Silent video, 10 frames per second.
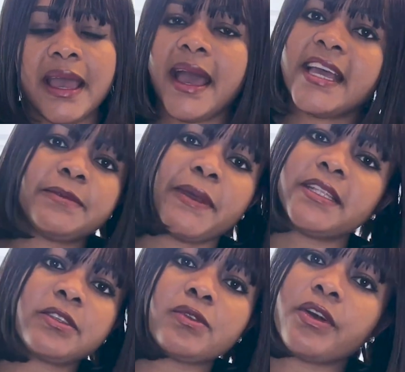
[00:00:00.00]
I
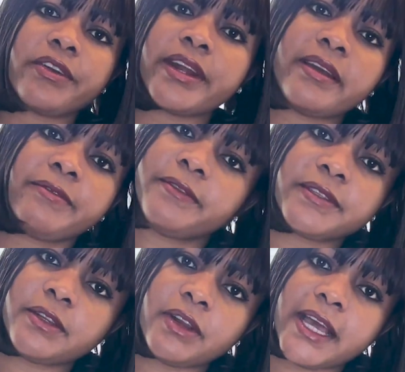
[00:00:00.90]
spent $250
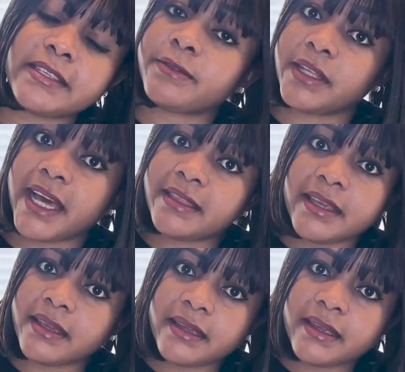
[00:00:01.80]
for that thing.